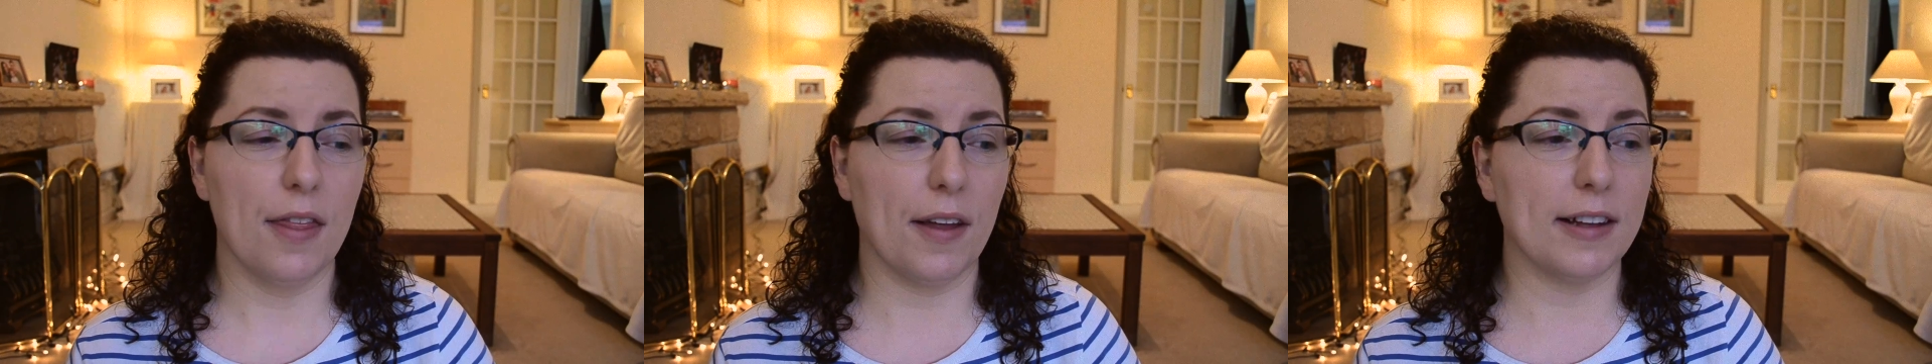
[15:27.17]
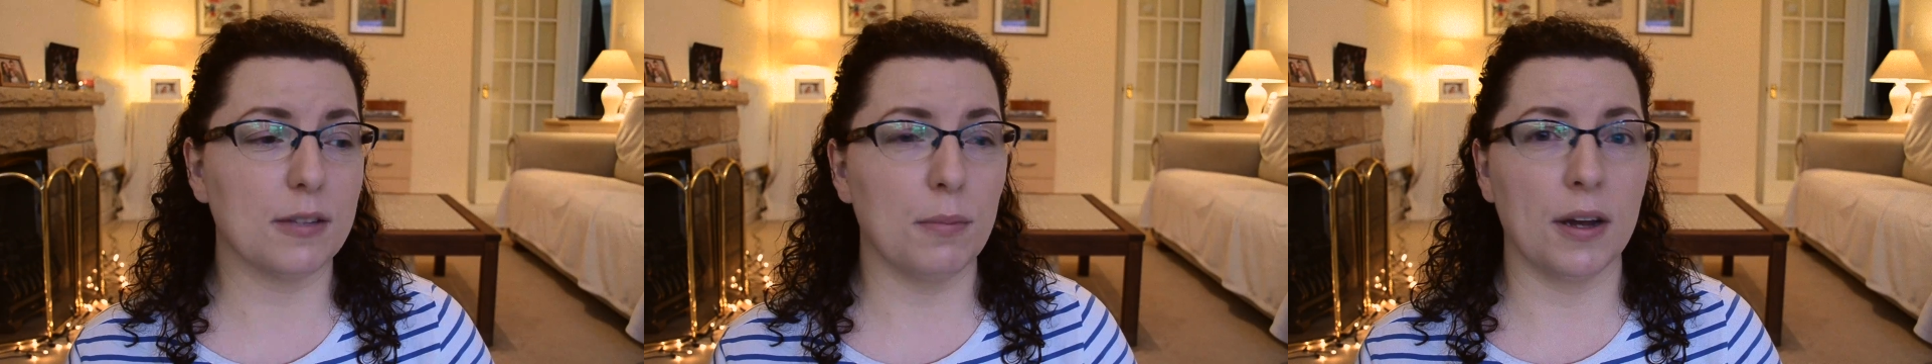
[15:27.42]

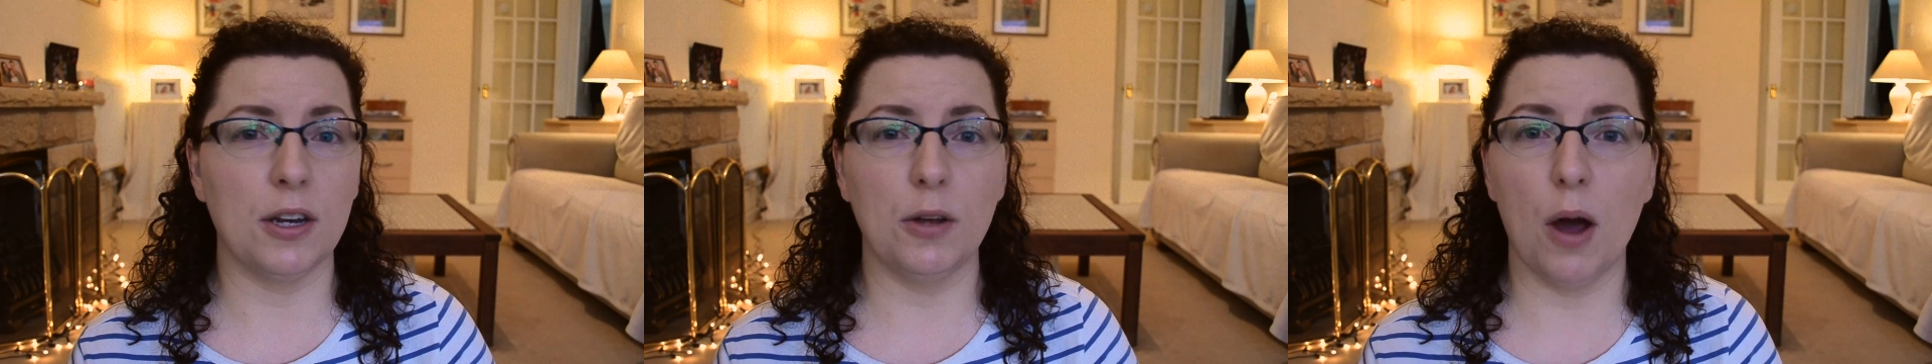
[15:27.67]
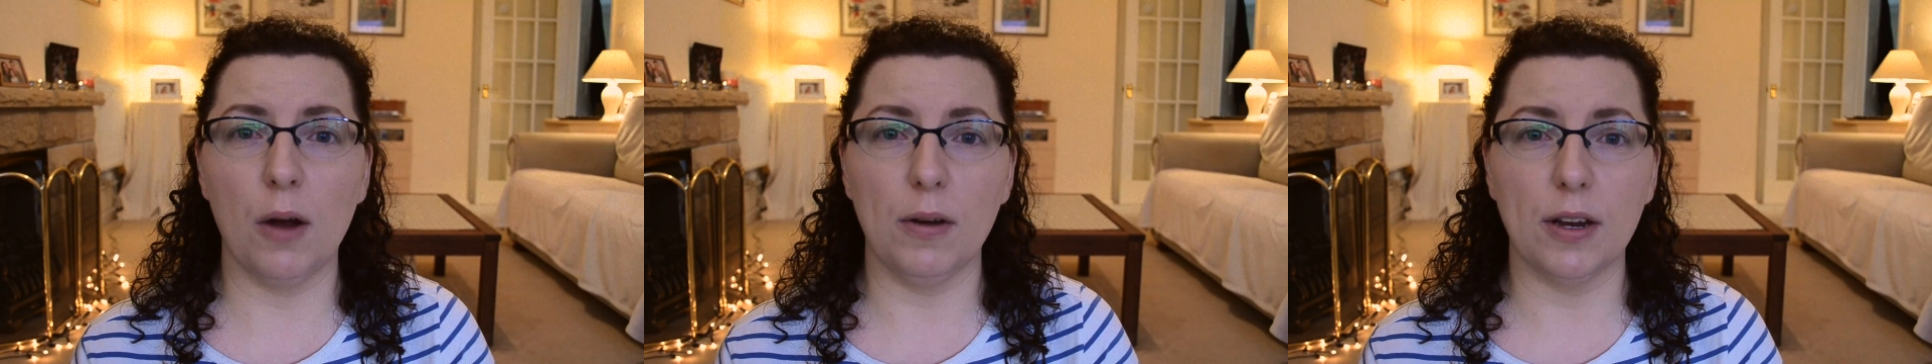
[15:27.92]
That's my new
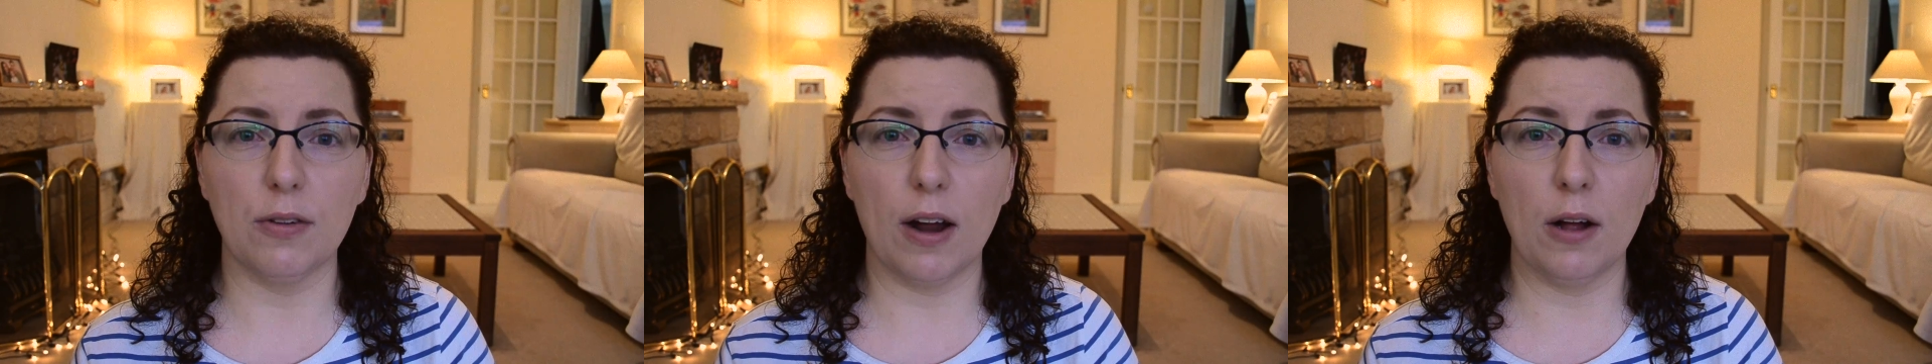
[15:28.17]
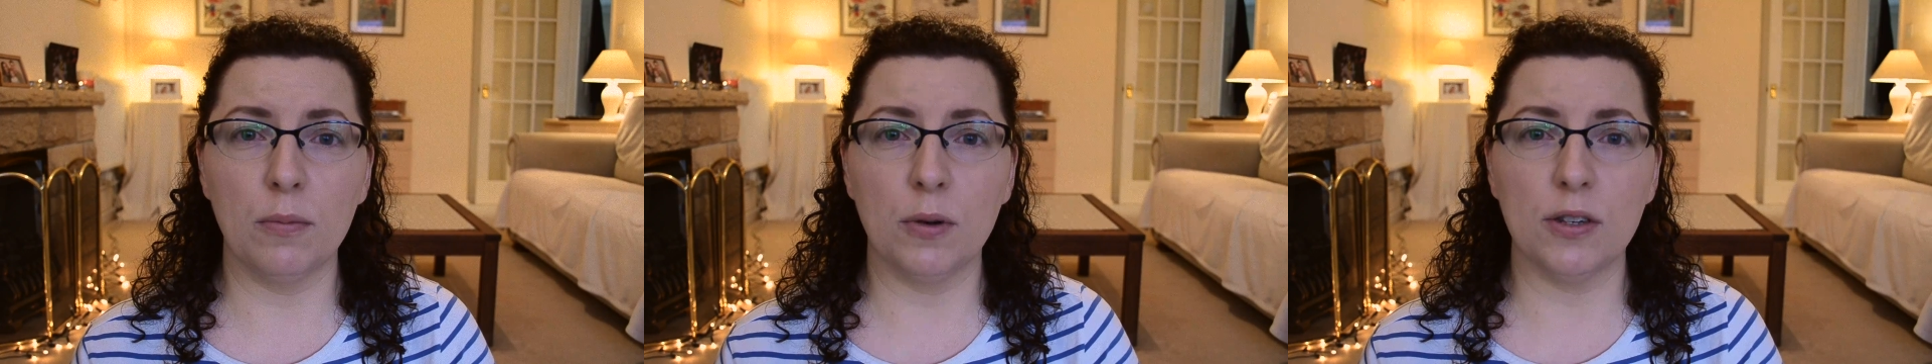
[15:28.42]
Holy
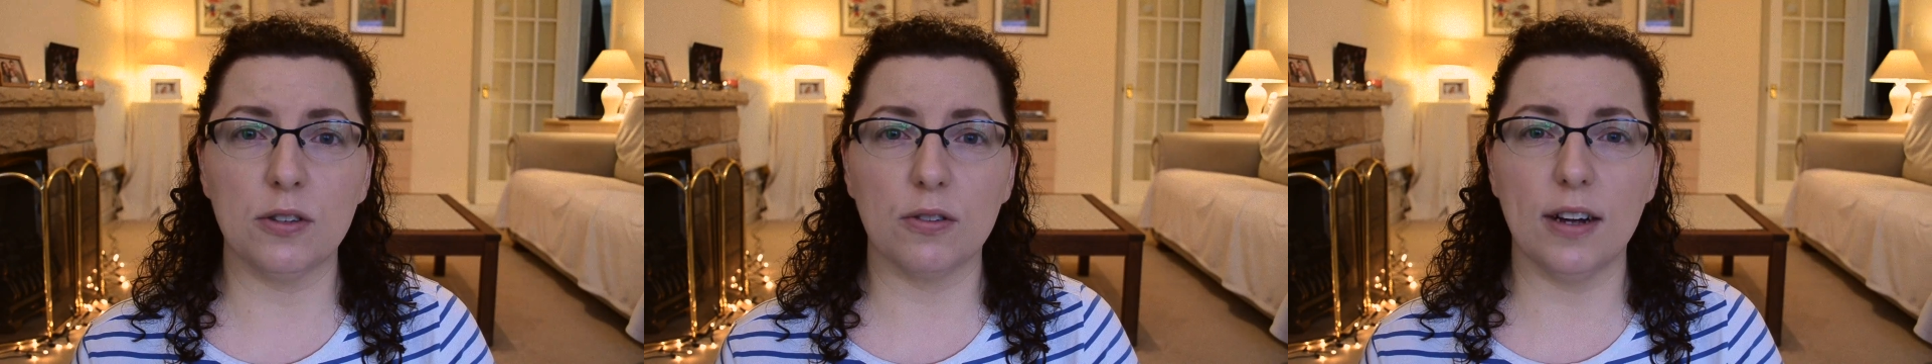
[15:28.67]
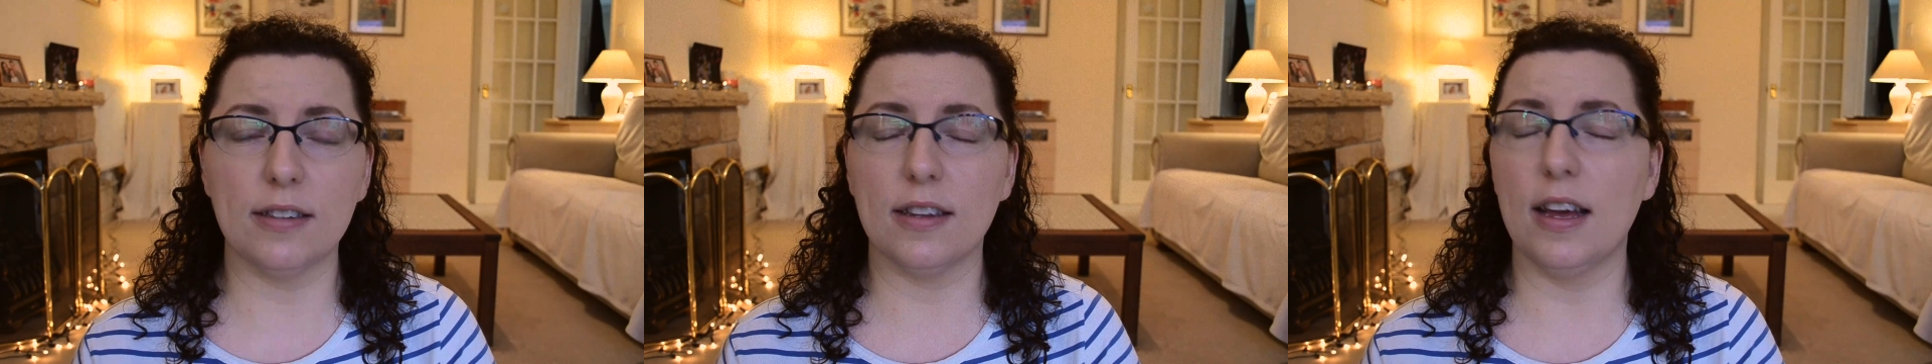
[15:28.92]
Grail
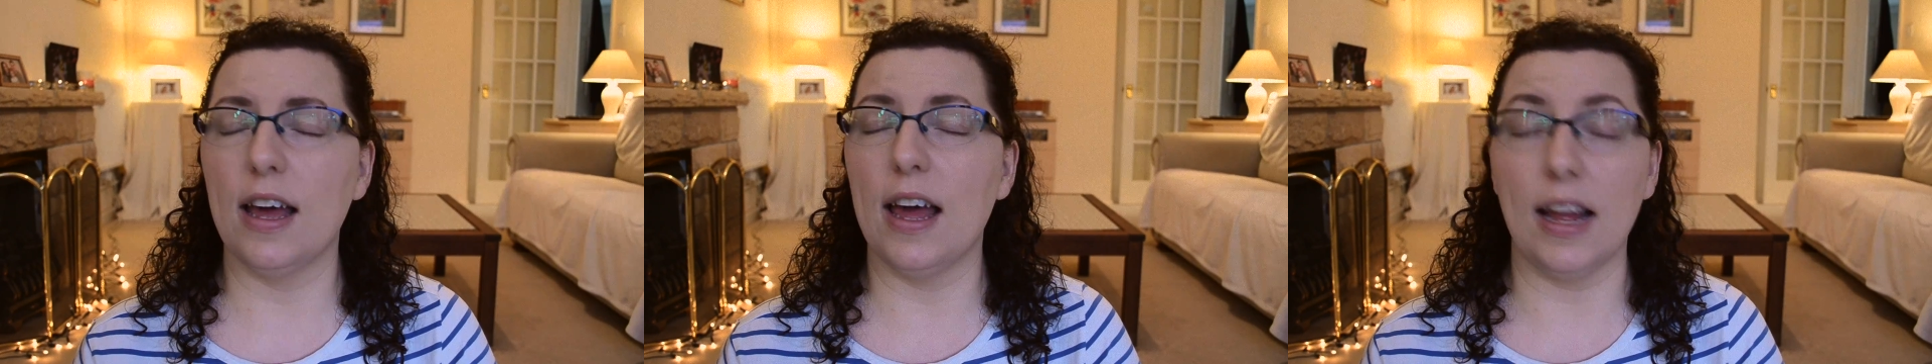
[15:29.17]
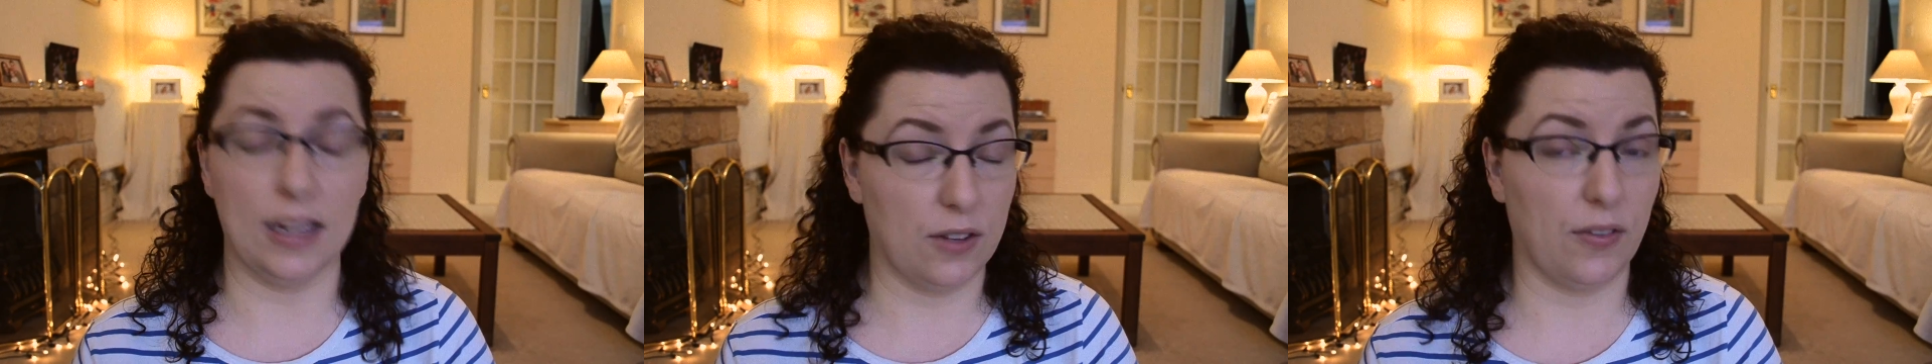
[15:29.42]
moisturiser.
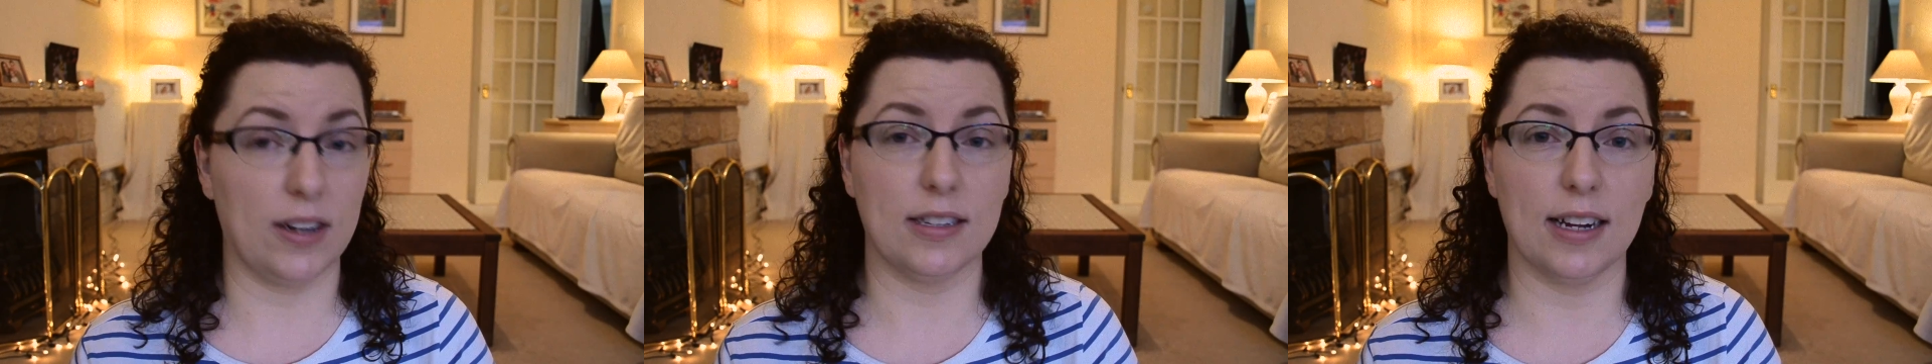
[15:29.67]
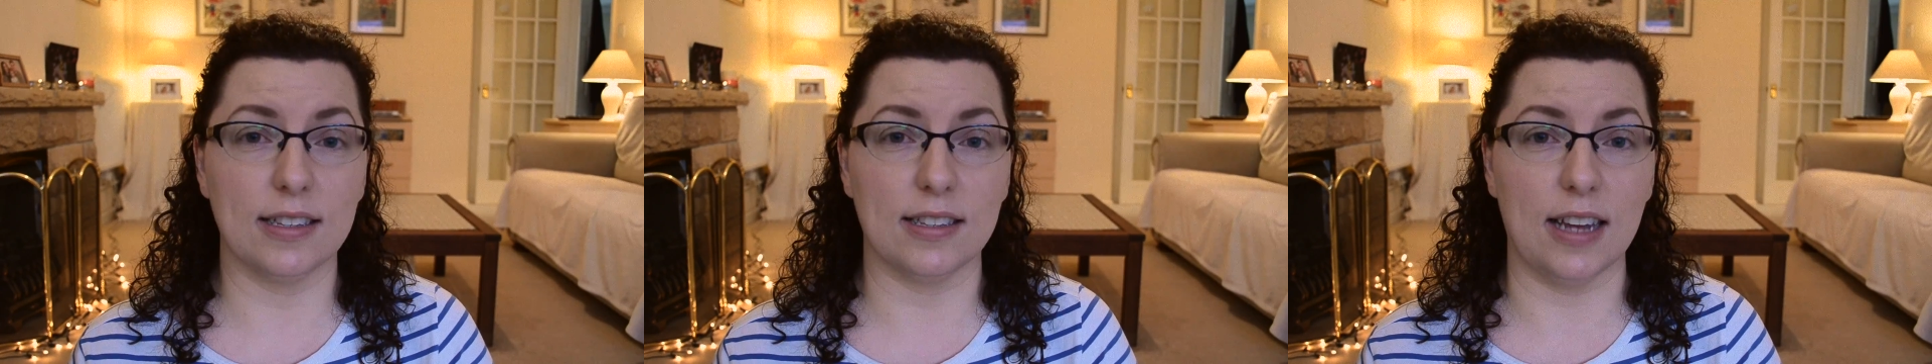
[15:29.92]
It's
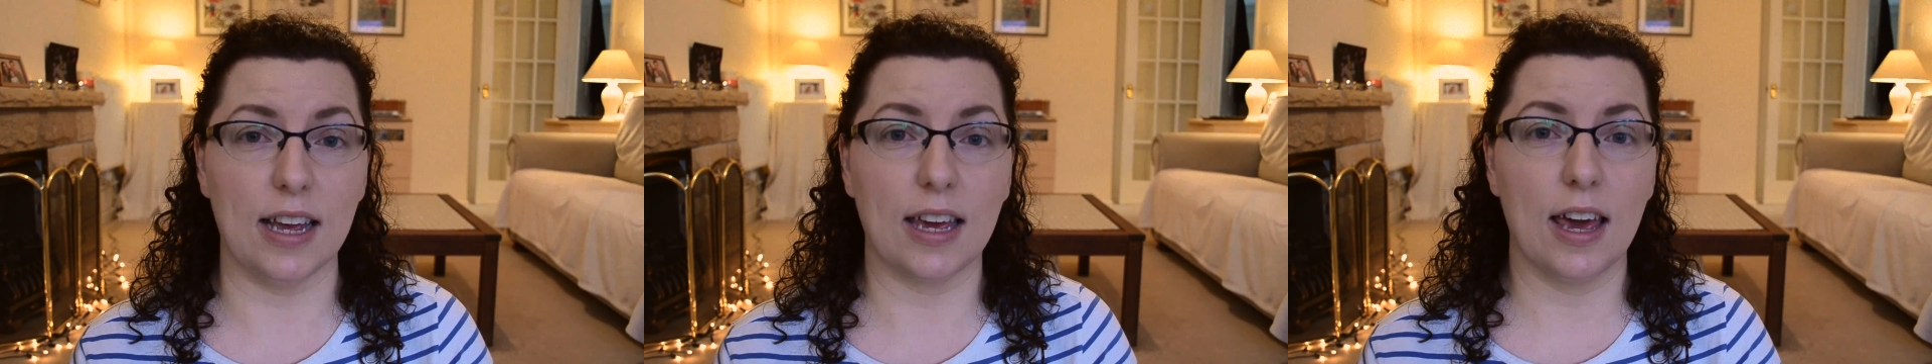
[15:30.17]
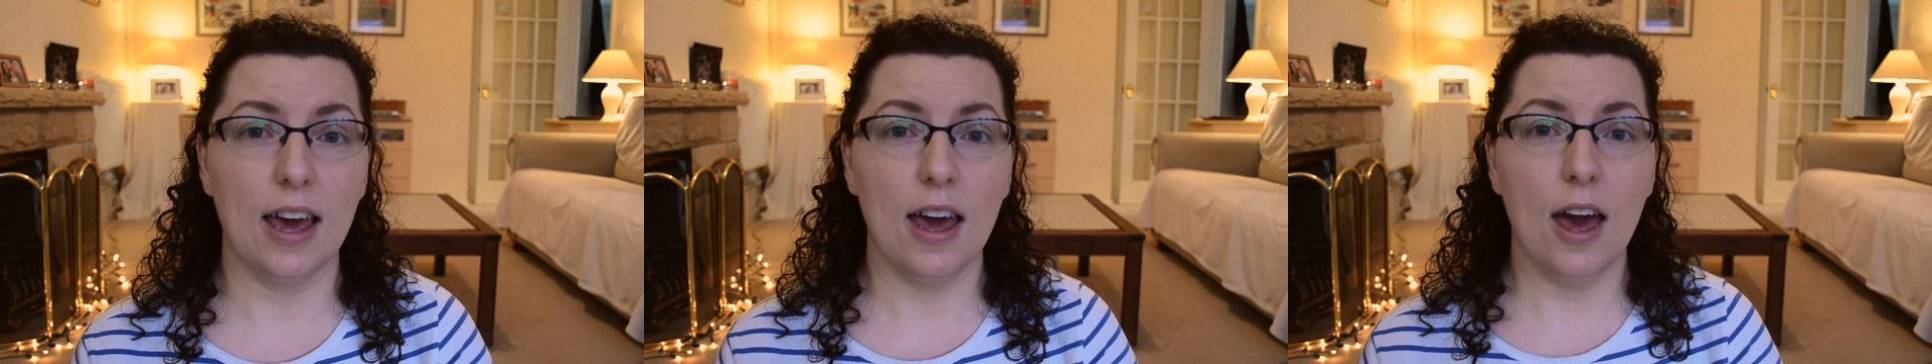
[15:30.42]
fantastic.